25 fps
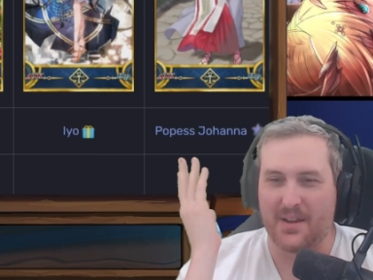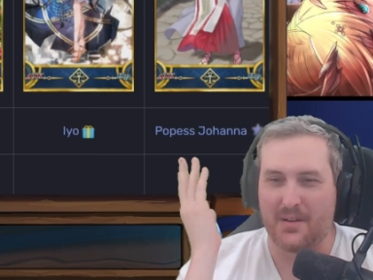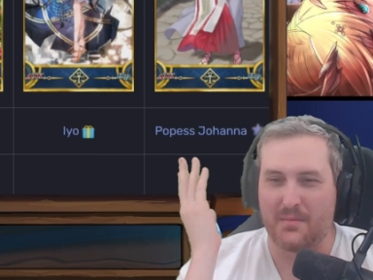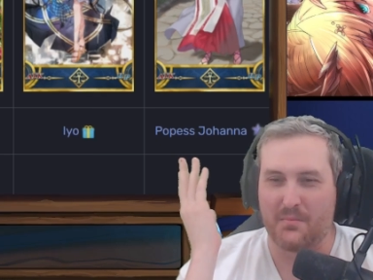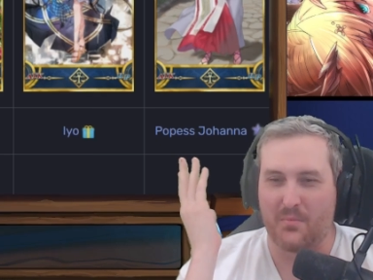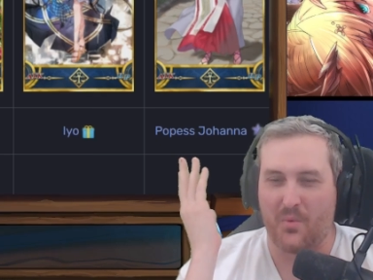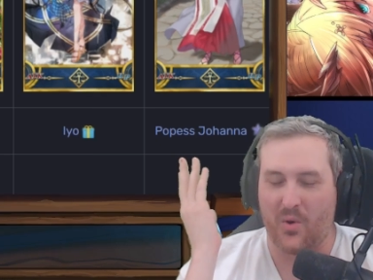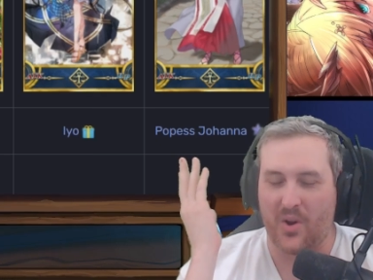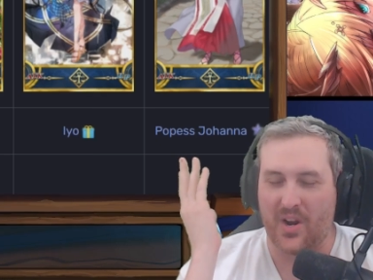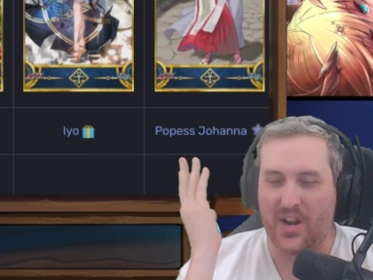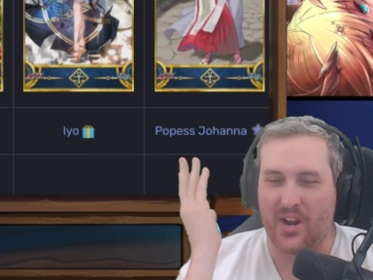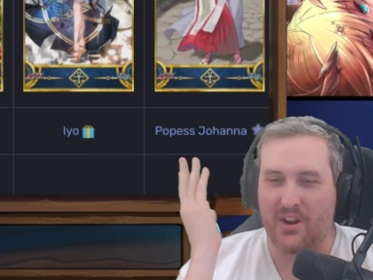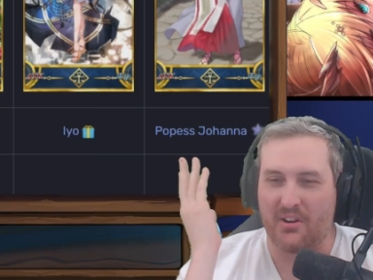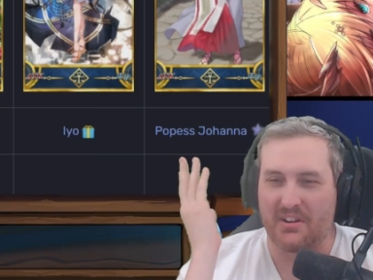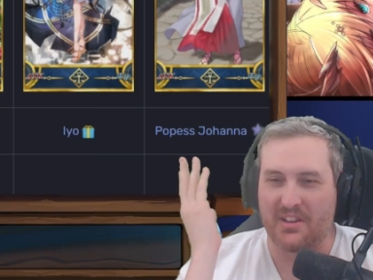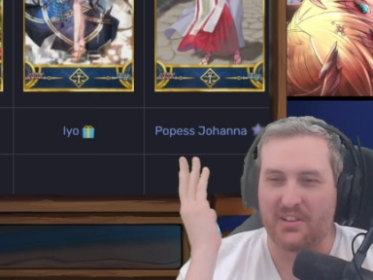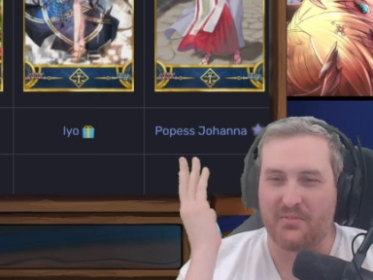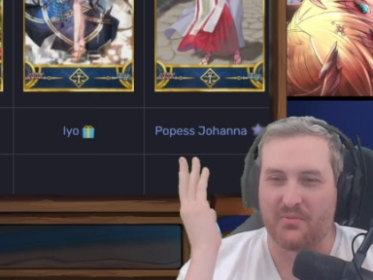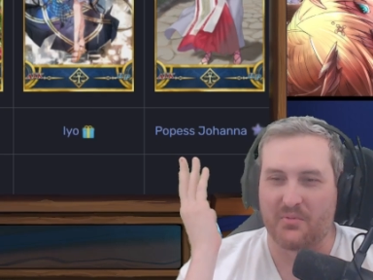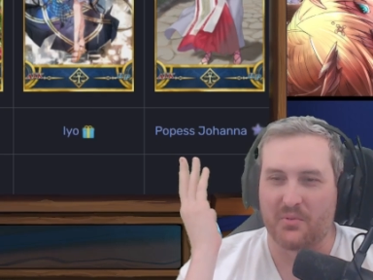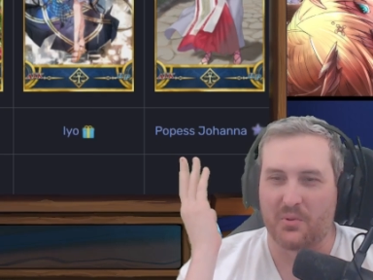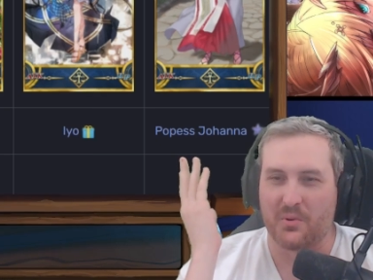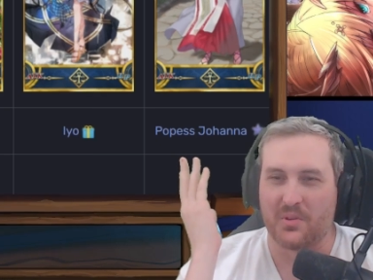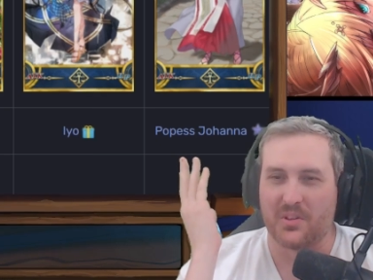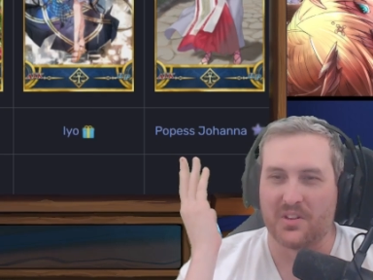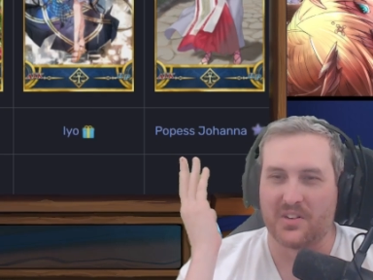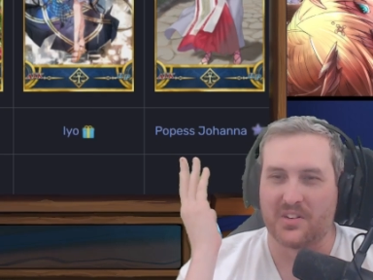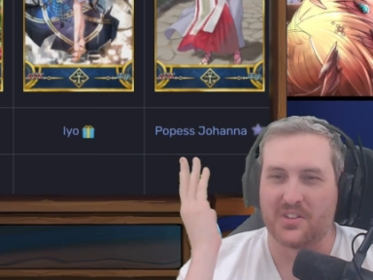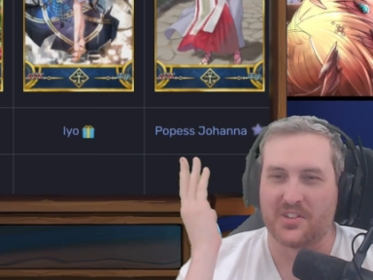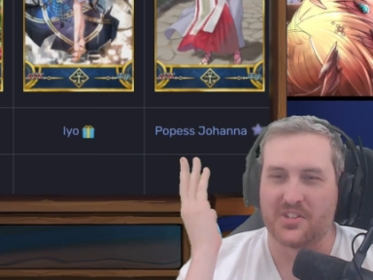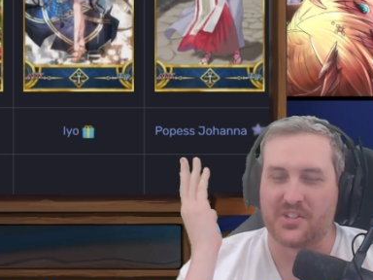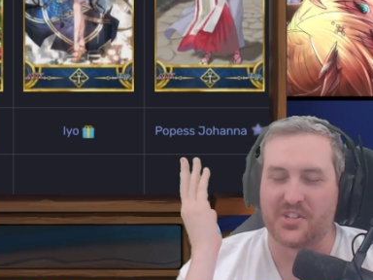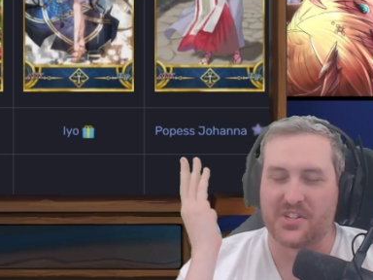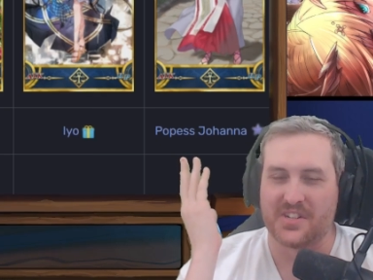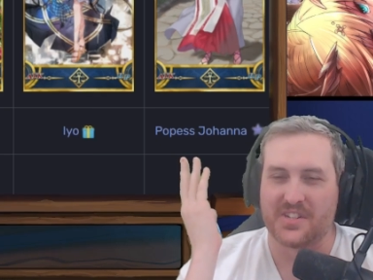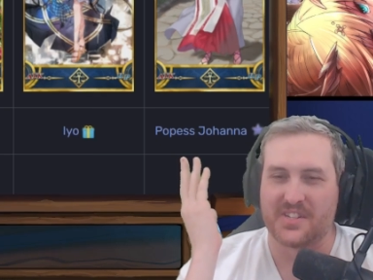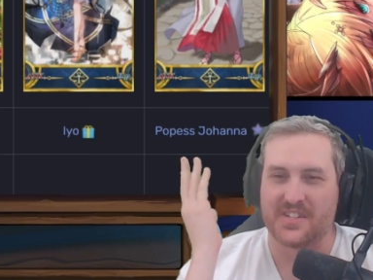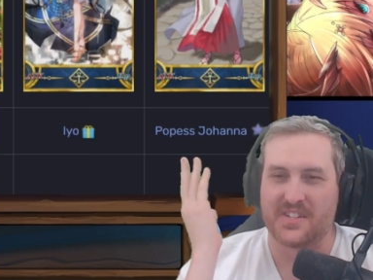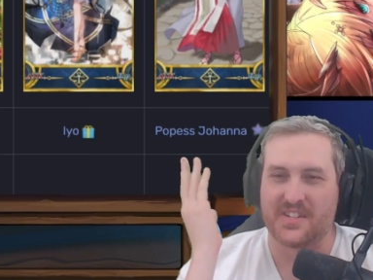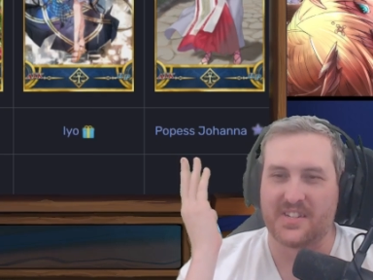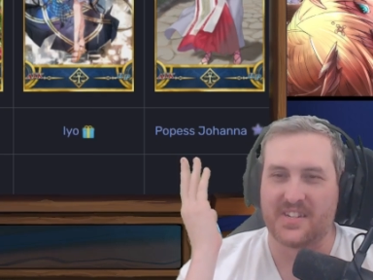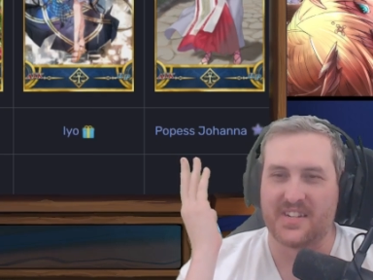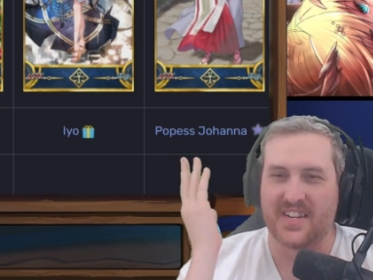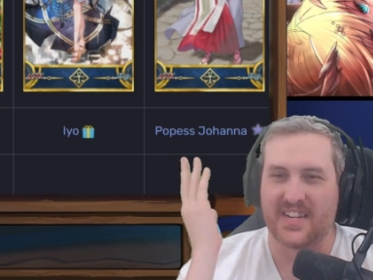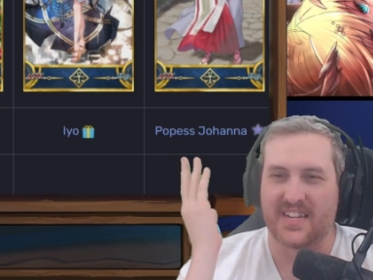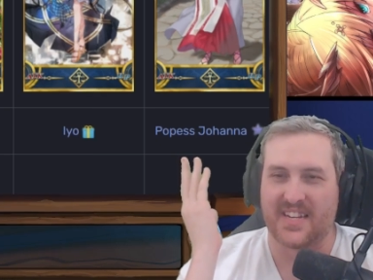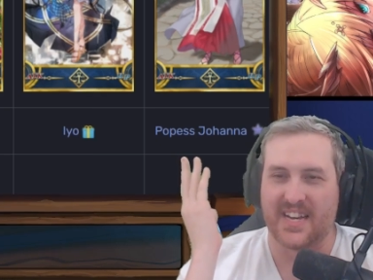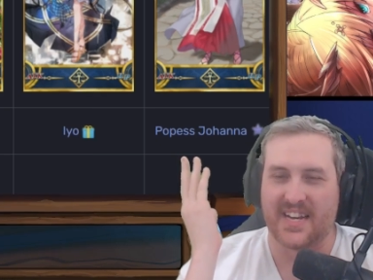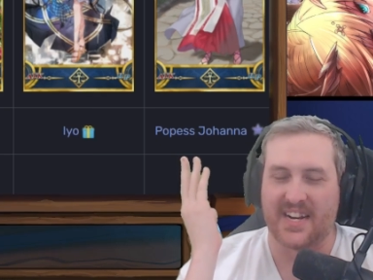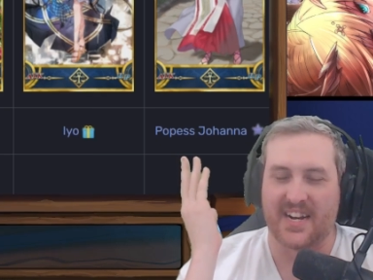Moriarty Ruler just,
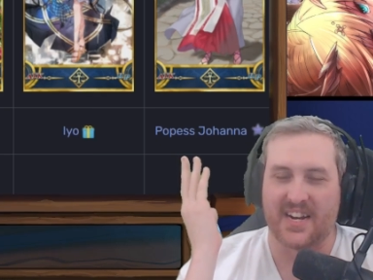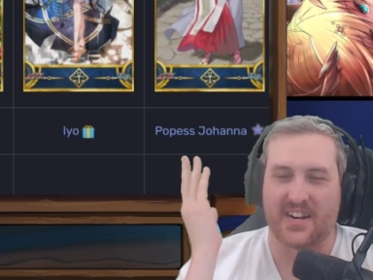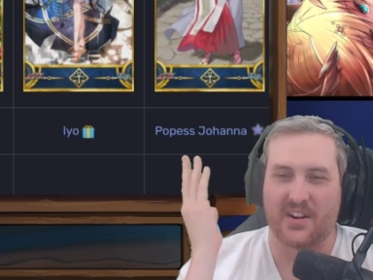again,